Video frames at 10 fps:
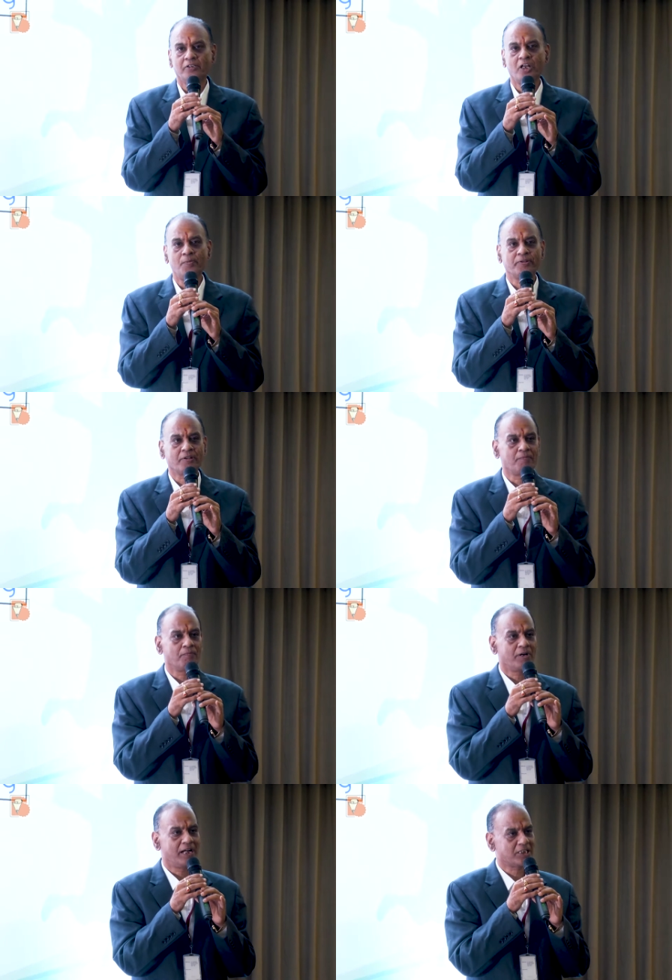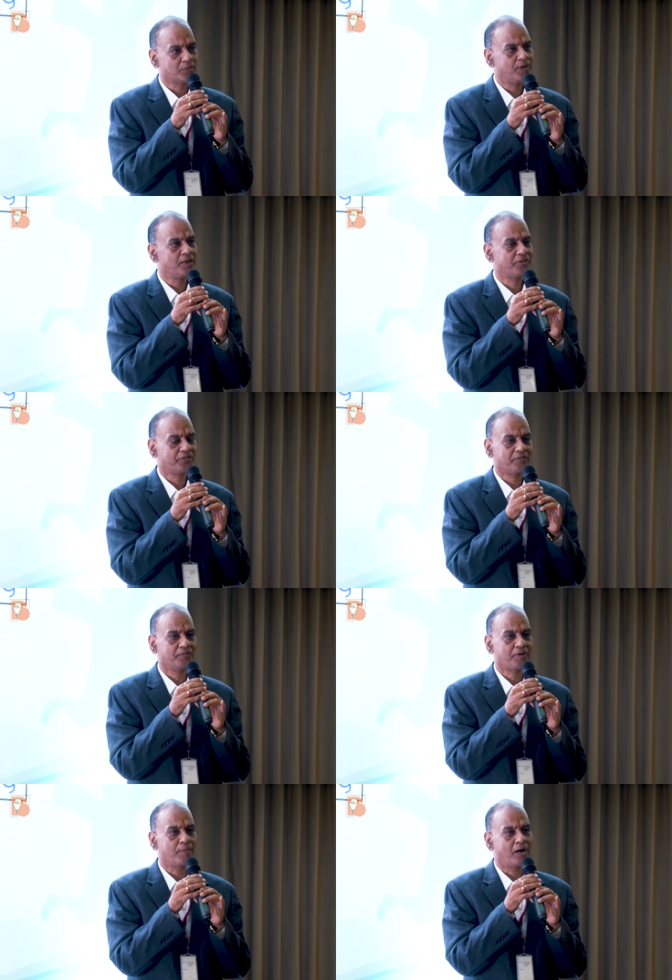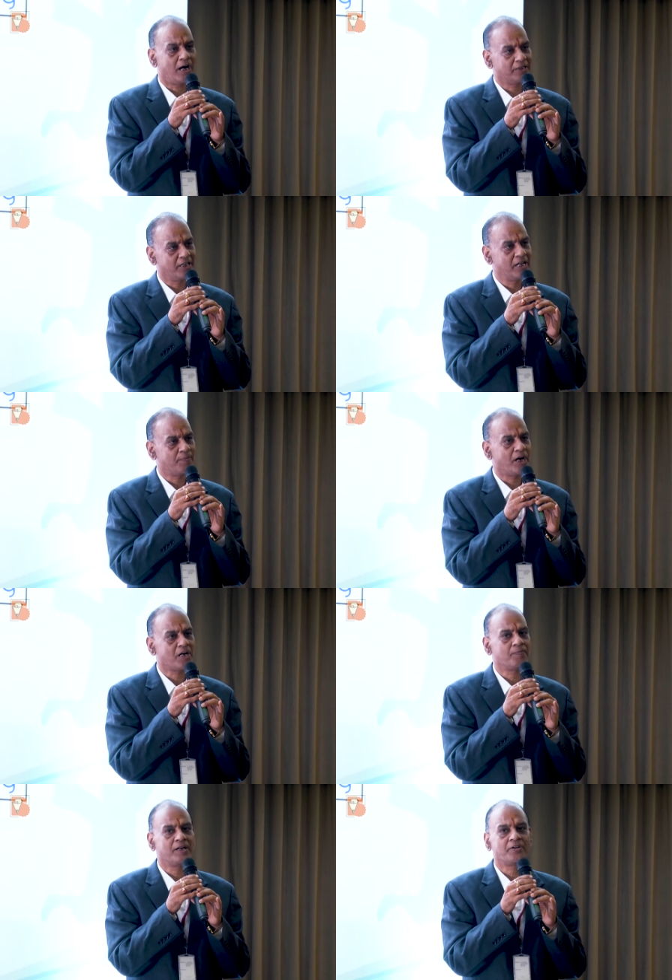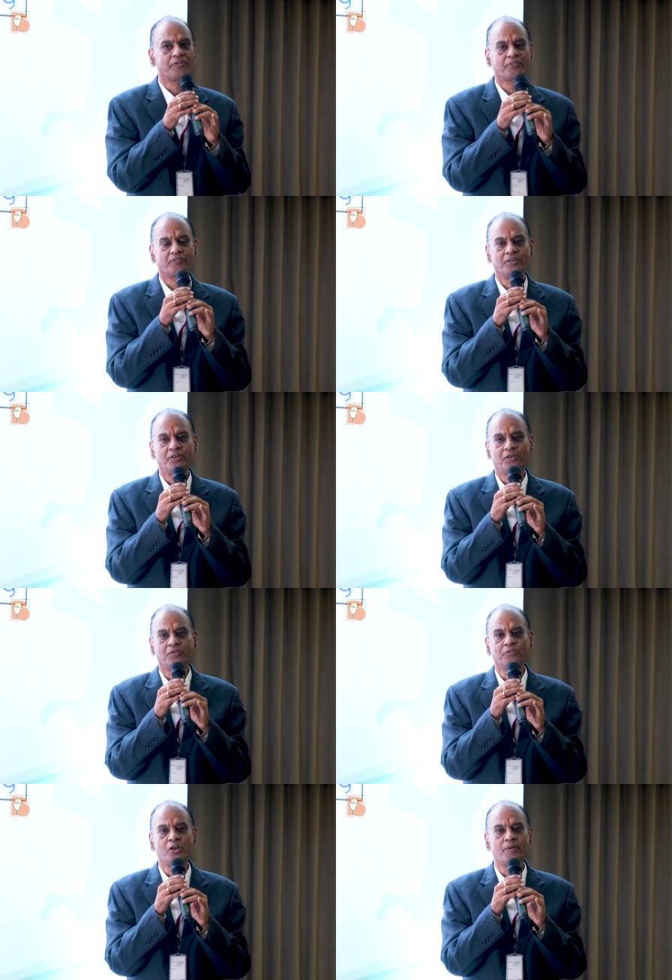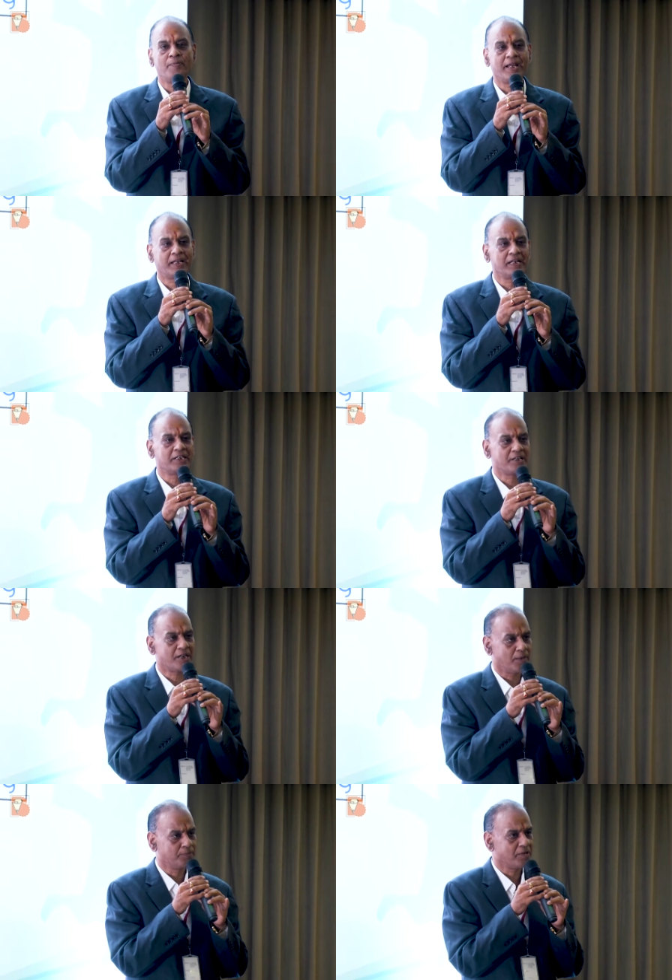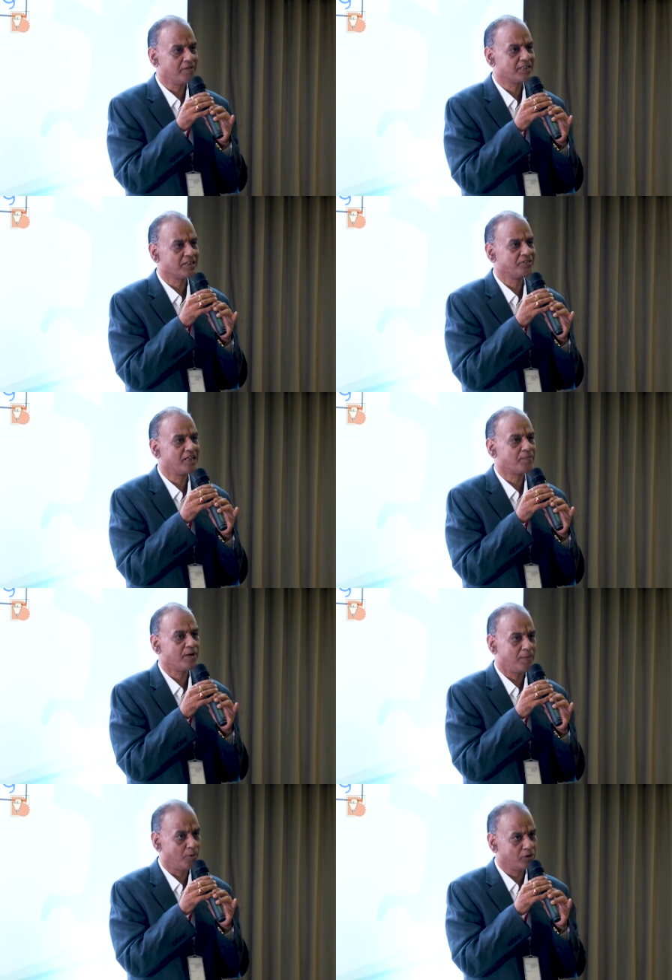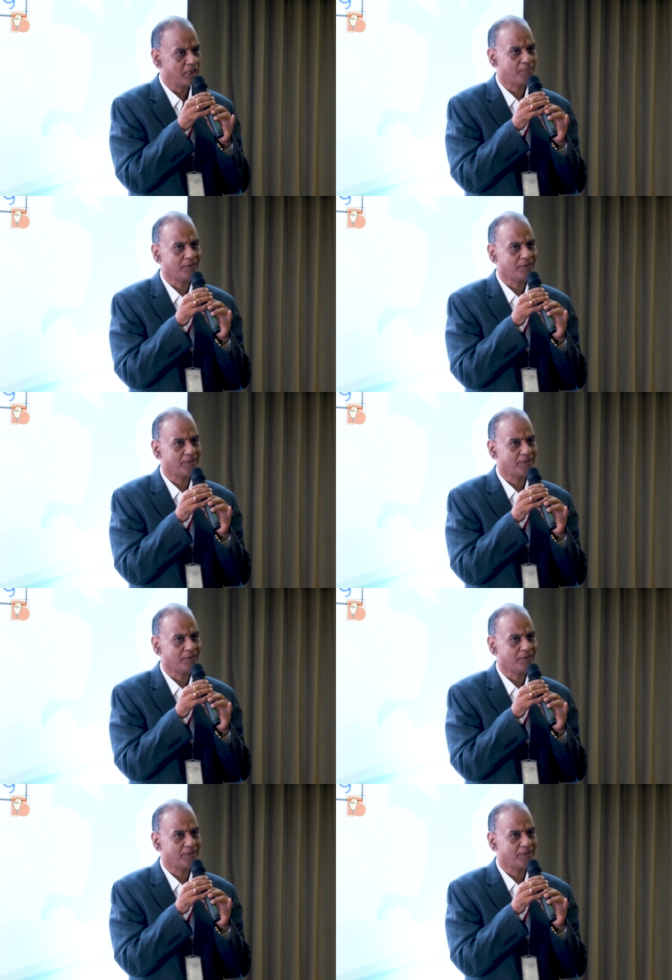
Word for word: There will be some experts from other departments who will be making a general observations about their